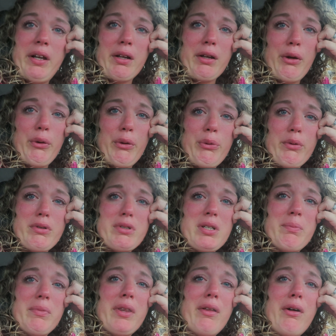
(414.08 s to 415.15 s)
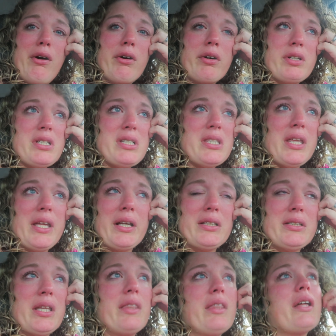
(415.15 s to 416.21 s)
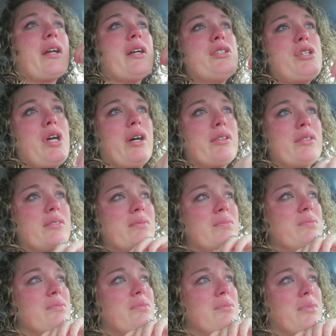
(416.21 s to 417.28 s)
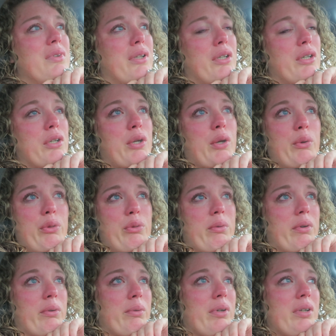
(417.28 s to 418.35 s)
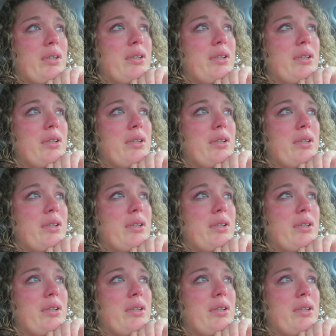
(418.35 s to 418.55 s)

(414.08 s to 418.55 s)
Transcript: Go through some of the hardest things I think a child could go through.